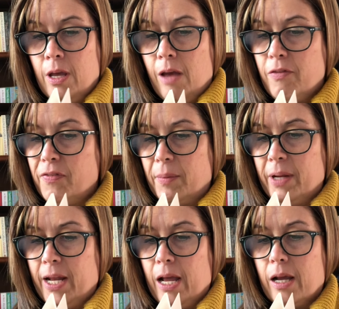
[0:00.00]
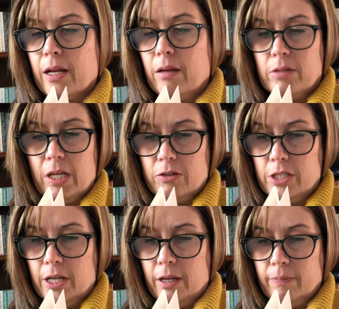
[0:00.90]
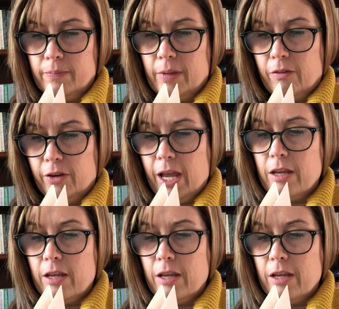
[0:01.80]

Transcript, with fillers: Every family in Hackney was out today. Every